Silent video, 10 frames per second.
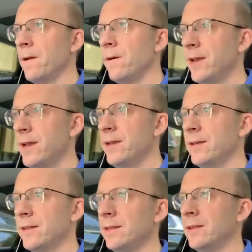
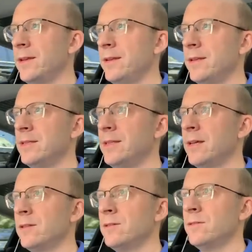Okay, light is
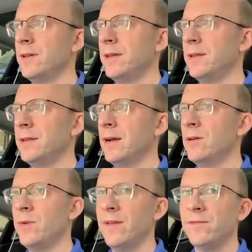yellow, and
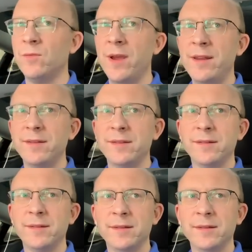now we have to wait.